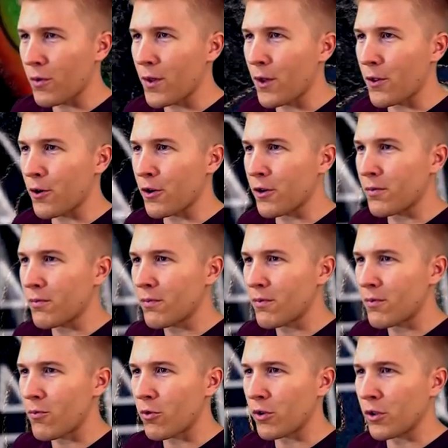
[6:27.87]
with other
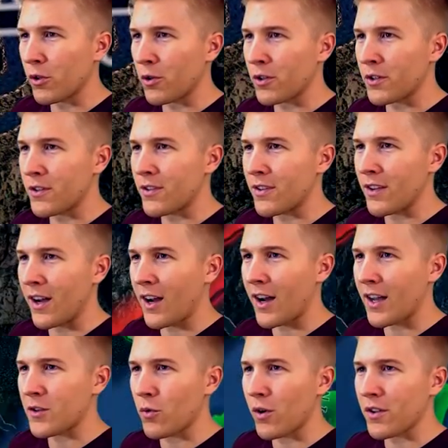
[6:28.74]
warlords,
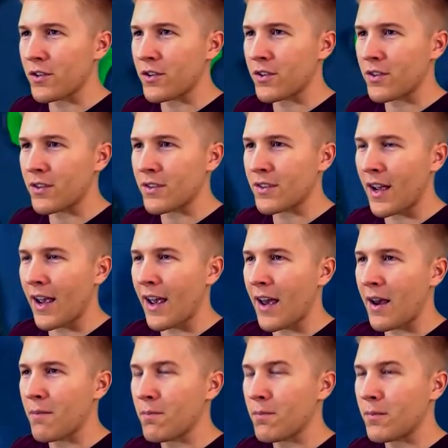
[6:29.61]
as well as
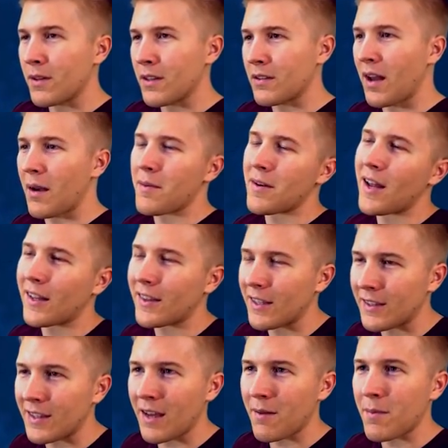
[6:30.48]
Siam. I mean,
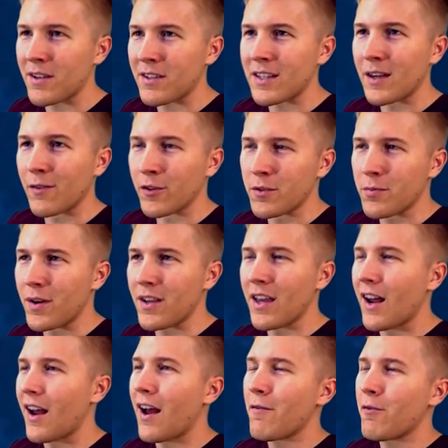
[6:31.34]
not that that makes a difference, but
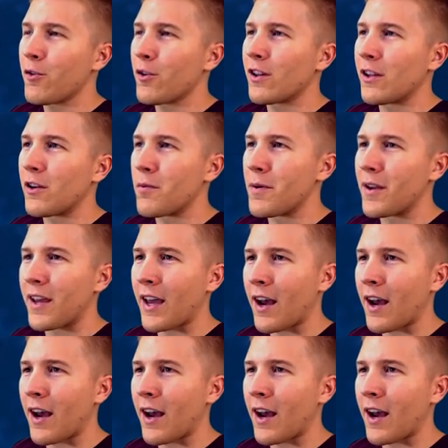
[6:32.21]
yeah, every little bit